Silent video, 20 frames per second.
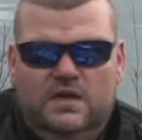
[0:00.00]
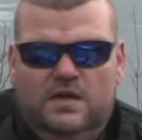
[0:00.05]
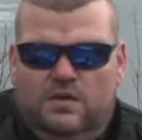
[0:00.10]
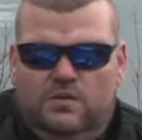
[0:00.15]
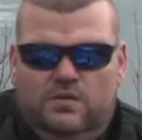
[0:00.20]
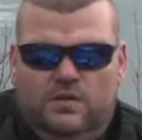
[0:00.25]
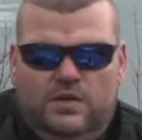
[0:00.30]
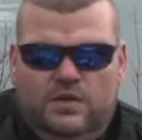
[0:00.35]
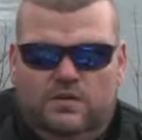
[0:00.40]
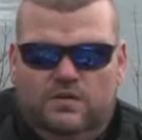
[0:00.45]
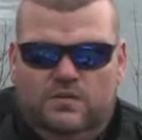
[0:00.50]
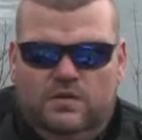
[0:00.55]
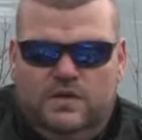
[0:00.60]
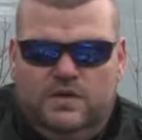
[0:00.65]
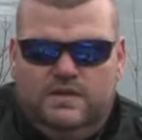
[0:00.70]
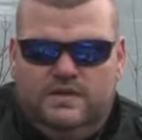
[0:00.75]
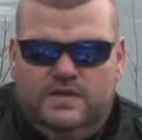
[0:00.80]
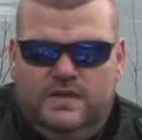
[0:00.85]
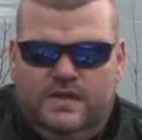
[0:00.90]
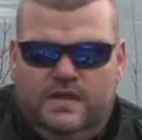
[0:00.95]
We don't want
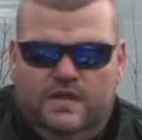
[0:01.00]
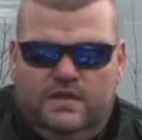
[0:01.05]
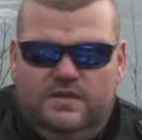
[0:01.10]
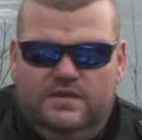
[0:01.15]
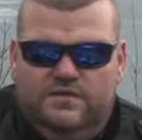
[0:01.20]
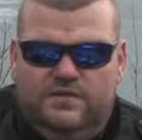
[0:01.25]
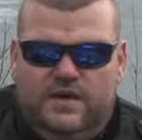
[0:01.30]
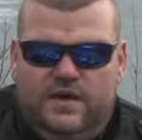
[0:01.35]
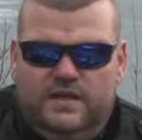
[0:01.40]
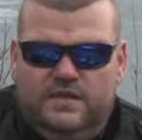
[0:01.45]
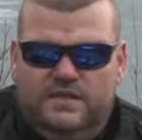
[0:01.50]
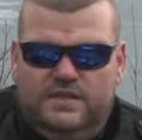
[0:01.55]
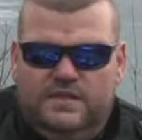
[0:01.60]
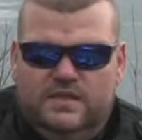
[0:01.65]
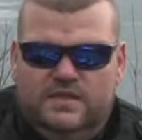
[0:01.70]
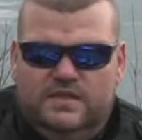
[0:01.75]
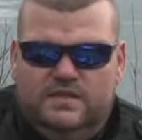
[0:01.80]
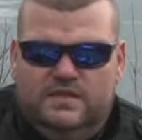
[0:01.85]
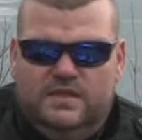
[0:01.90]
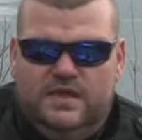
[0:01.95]
to sell
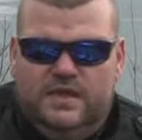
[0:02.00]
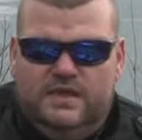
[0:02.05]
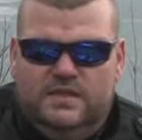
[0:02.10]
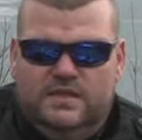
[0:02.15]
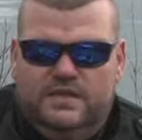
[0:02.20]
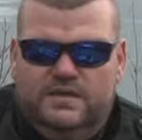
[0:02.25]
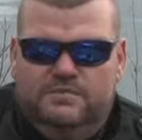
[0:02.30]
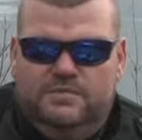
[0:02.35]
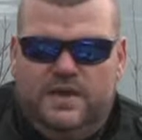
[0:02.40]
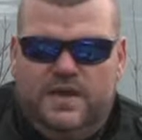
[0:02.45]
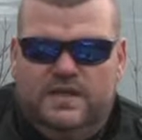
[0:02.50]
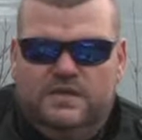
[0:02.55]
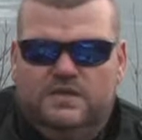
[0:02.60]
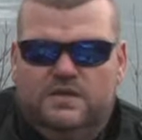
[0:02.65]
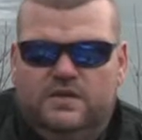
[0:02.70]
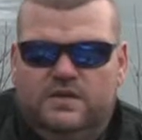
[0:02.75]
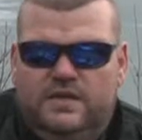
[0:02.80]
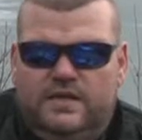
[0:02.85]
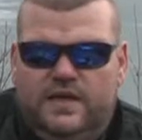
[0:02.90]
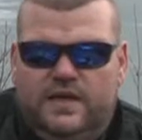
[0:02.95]
devices that didn't pass
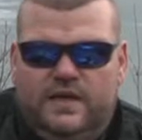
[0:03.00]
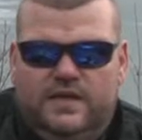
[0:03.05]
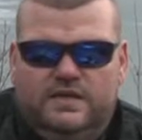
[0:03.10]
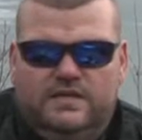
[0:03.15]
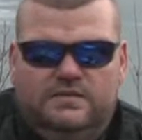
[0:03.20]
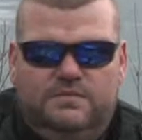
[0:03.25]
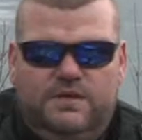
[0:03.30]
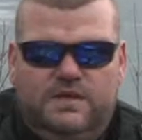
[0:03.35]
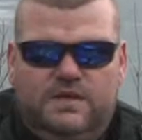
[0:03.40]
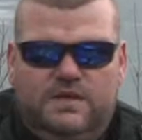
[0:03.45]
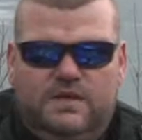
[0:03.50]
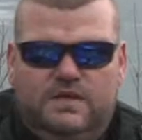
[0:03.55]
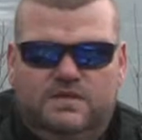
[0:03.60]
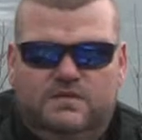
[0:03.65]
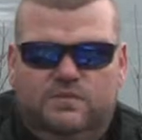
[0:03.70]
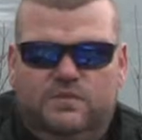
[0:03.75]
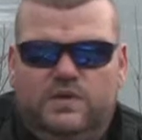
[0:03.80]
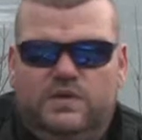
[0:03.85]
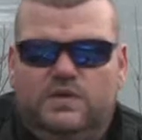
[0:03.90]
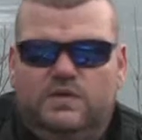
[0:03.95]
our test, because
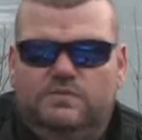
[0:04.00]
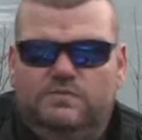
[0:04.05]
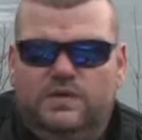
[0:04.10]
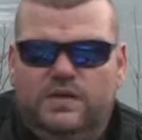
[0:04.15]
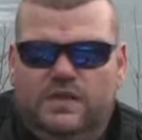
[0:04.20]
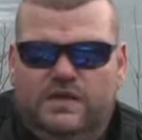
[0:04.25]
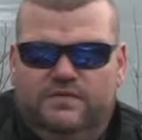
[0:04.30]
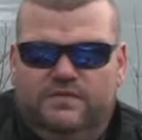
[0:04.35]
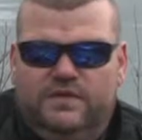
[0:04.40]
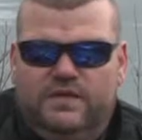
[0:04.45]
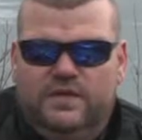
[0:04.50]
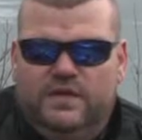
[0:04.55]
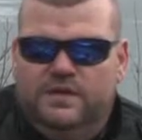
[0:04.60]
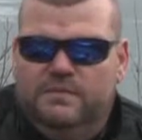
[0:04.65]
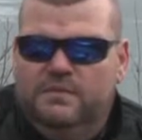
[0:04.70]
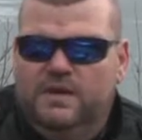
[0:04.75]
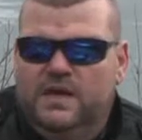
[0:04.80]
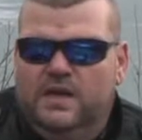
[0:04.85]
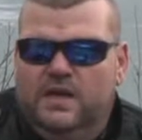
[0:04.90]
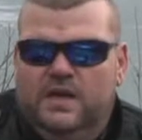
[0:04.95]
we don't believe in
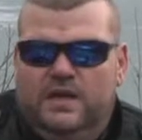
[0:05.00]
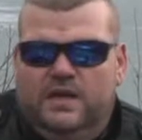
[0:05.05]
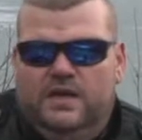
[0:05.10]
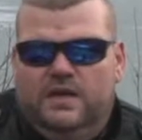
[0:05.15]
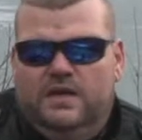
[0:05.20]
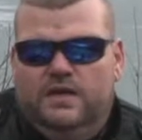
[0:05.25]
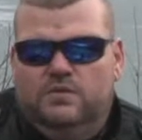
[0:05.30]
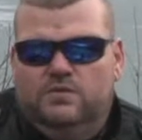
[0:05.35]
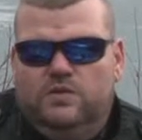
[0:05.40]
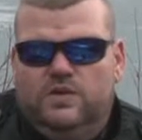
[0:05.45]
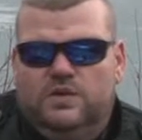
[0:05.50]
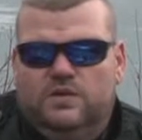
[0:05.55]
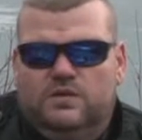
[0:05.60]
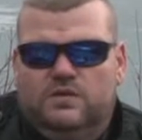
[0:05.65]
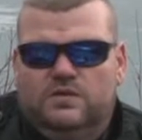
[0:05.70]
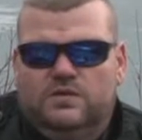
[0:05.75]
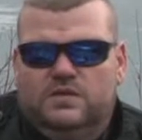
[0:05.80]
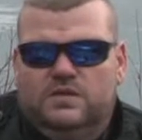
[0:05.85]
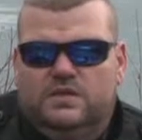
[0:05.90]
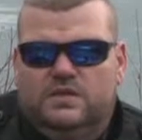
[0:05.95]
them, and we
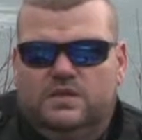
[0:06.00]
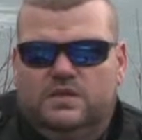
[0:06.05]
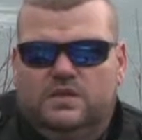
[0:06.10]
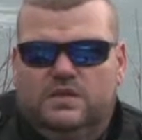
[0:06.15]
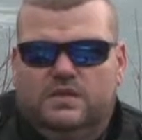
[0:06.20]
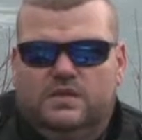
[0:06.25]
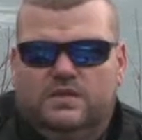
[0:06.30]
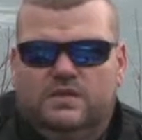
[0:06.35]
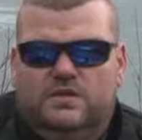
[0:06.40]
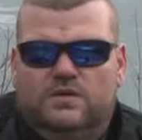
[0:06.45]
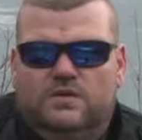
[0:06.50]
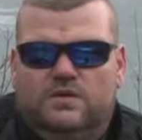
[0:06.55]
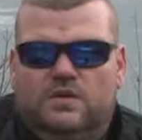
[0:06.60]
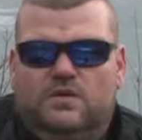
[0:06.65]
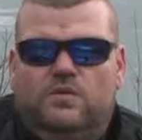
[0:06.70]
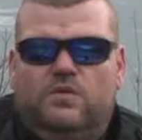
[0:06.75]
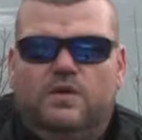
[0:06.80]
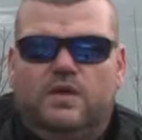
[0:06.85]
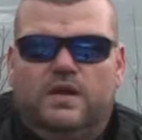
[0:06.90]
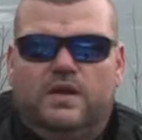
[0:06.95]
don't
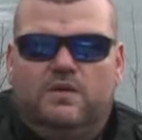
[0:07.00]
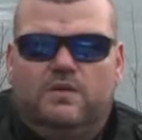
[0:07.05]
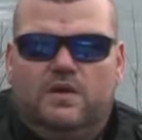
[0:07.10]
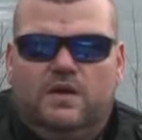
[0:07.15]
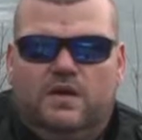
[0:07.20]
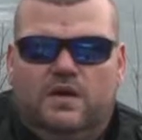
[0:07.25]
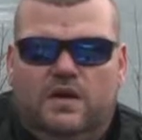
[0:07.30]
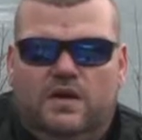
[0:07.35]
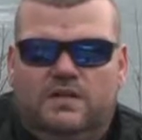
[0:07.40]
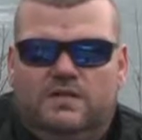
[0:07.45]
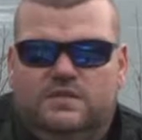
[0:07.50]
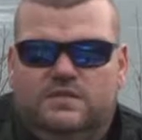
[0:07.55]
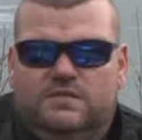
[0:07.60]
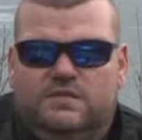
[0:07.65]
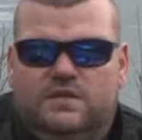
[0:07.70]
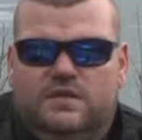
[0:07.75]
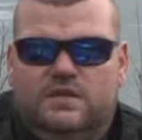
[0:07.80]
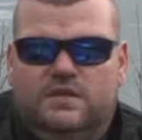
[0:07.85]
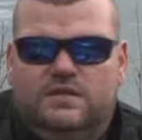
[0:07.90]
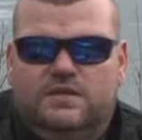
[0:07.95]
want our
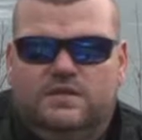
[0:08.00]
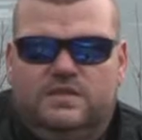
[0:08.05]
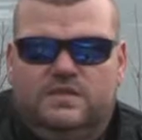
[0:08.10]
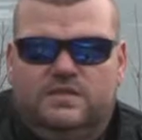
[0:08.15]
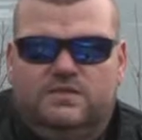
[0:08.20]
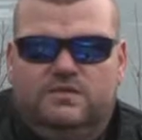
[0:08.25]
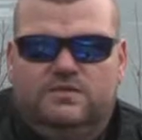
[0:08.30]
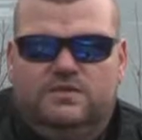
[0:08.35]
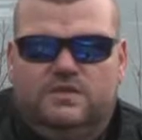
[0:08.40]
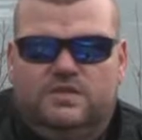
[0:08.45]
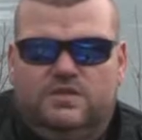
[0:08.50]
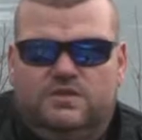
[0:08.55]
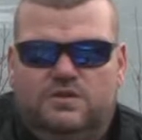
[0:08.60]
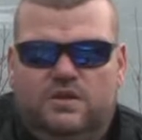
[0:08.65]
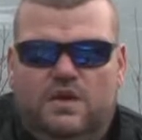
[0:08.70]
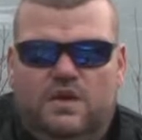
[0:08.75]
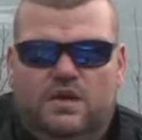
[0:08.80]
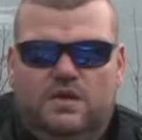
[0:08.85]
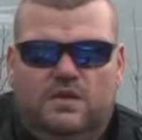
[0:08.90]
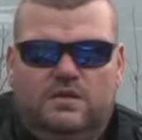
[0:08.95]
customers to
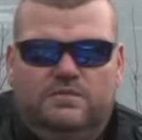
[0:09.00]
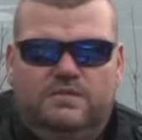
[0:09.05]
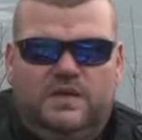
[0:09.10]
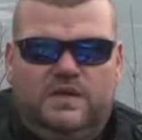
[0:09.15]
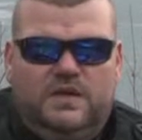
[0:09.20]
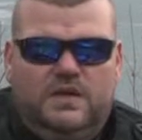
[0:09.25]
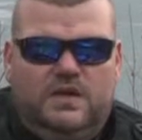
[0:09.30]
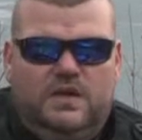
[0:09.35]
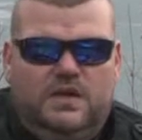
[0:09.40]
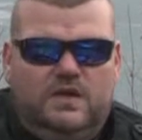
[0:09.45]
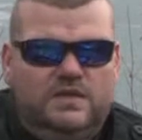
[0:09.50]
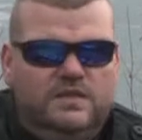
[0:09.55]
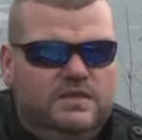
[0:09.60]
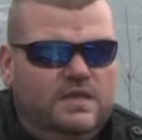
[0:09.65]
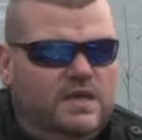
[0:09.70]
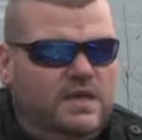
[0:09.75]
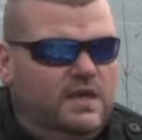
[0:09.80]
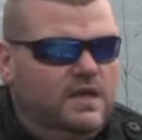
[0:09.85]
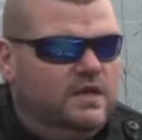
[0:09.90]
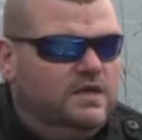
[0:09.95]
struggle because
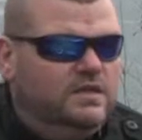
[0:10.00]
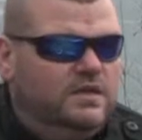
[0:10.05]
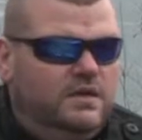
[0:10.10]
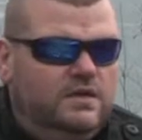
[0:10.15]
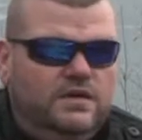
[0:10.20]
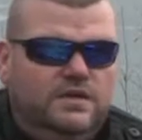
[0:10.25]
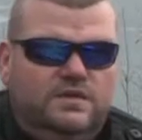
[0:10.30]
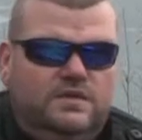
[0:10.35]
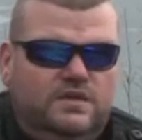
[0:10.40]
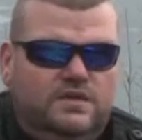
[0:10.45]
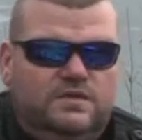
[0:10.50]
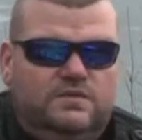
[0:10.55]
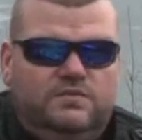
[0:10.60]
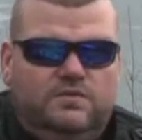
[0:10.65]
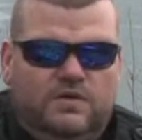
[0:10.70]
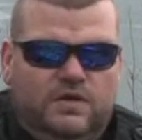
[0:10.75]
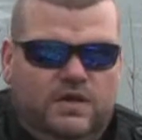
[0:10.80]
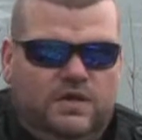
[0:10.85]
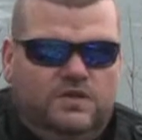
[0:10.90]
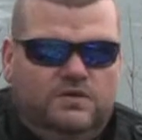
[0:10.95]
they just
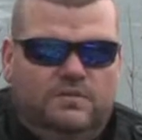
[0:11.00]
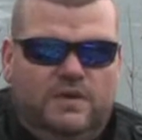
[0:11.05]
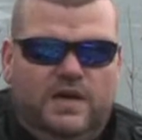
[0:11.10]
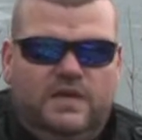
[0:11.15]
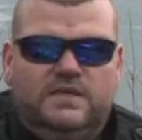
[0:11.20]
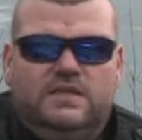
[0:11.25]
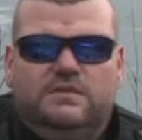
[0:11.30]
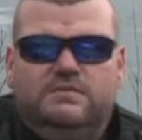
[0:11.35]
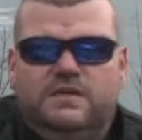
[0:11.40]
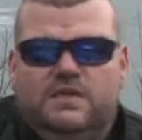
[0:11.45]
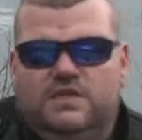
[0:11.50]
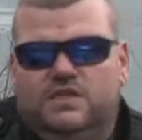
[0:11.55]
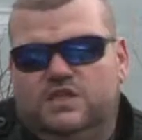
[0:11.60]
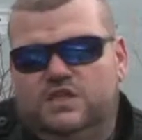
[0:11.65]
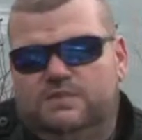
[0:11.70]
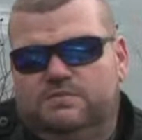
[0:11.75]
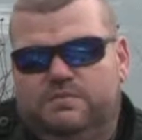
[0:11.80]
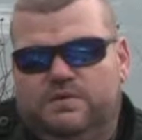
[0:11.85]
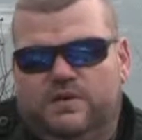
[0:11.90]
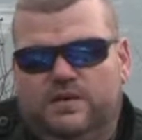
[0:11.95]
wanted to buy something
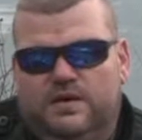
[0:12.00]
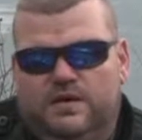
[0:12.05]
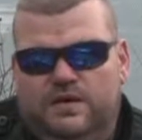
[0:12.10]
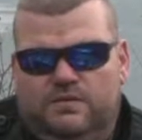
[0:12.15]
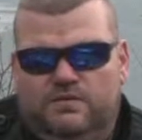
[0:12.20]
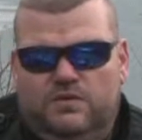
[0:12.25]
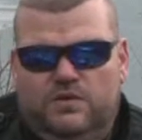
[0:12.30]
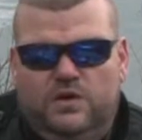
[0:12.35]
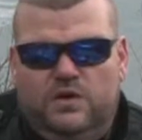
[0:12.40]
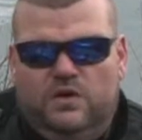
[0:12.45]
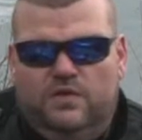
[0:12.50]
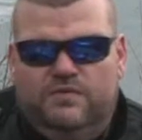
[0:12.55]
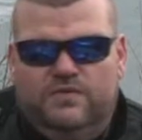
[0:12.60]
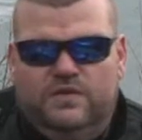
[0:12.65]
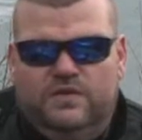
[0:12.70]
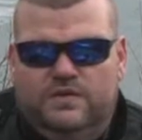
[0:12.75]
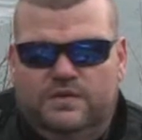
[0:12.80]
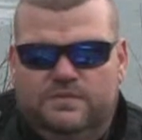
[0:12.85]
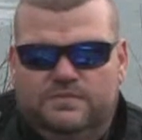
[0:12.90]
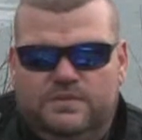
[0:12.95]
cheaper and we
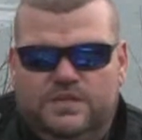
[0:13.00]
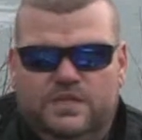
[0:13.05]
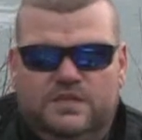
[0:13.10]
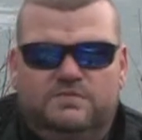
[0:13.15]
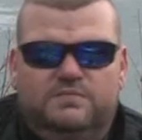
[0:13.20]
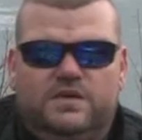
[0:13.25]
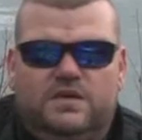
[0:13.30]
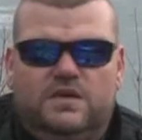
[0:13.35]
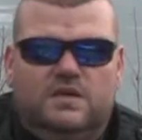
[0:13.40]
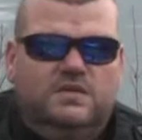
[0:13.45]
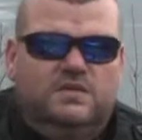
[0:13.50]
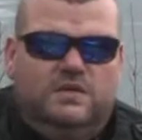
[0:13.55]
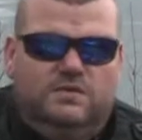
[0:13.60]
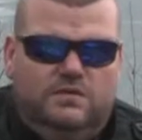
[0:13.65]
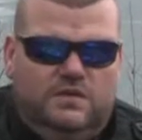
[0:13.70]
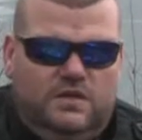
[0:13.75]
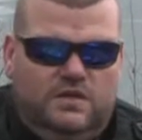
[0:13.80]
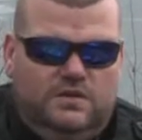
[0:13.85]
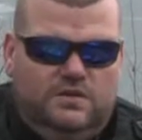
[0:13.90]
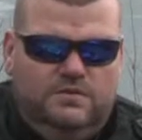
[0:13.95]
offered them just because they
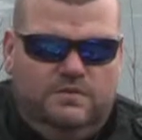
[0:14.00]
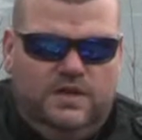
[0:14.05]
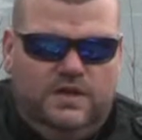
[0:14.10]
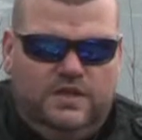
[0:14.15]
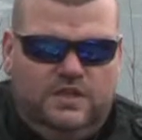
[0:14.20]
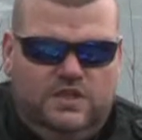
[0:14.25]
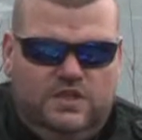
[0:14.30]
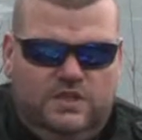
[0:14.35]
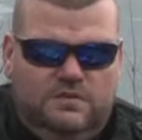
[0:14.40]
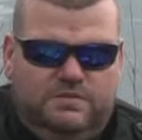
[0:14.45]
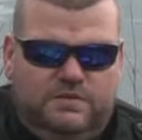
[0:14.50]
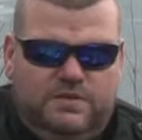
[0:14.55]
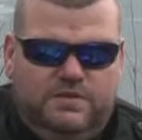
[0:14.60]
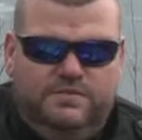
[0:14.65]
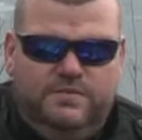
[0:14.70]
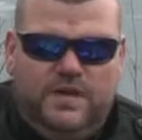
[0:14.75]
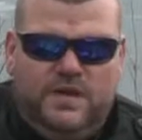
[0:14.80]
wanted to buy it cheaper.